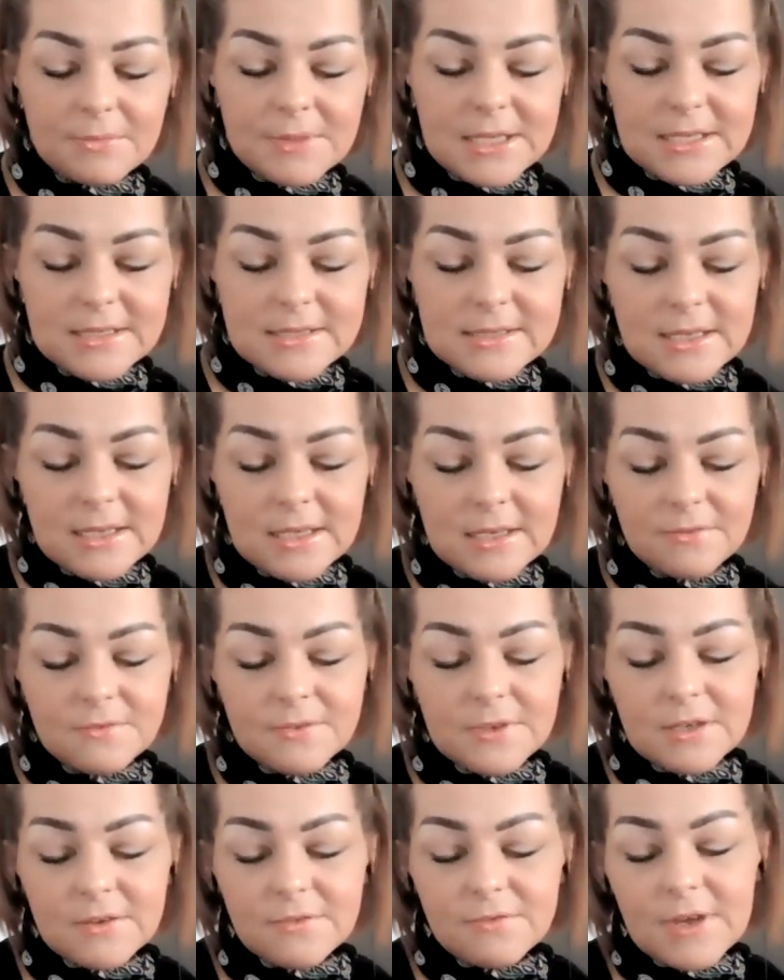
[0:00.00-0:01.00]
these
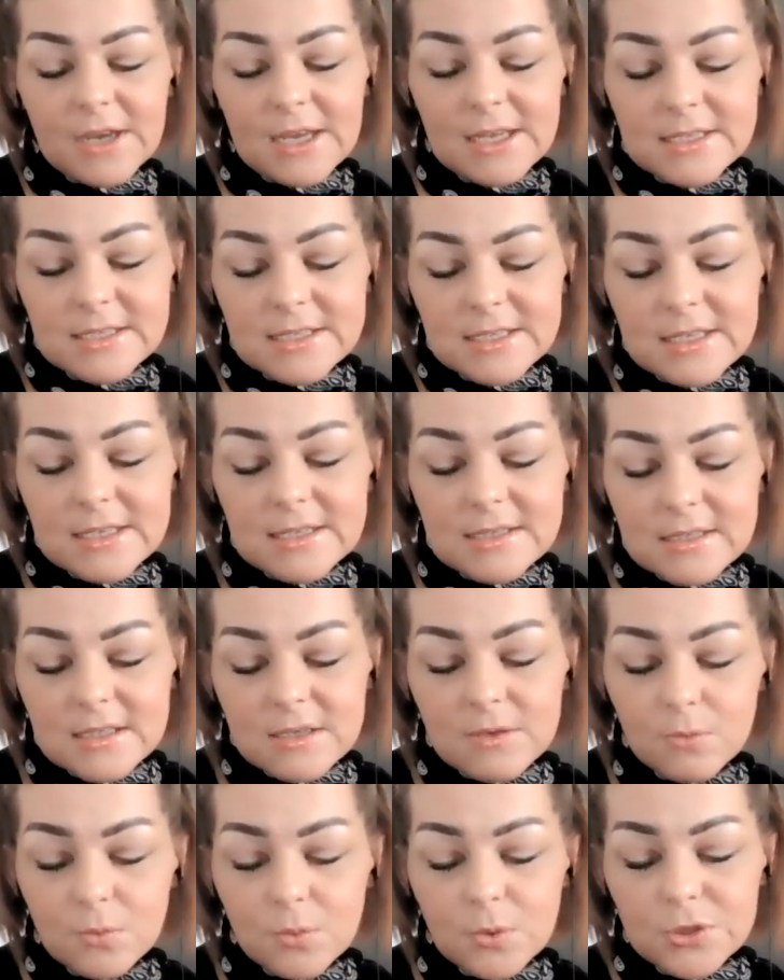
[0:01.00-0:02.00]
innovative ideas
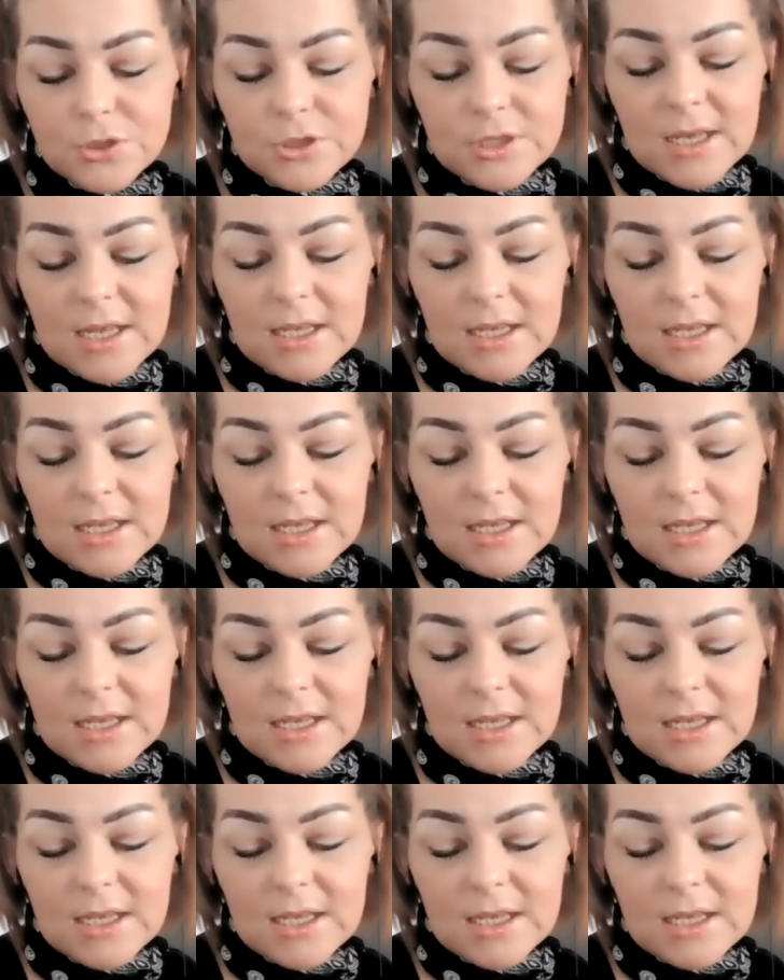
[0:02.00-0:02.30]
that would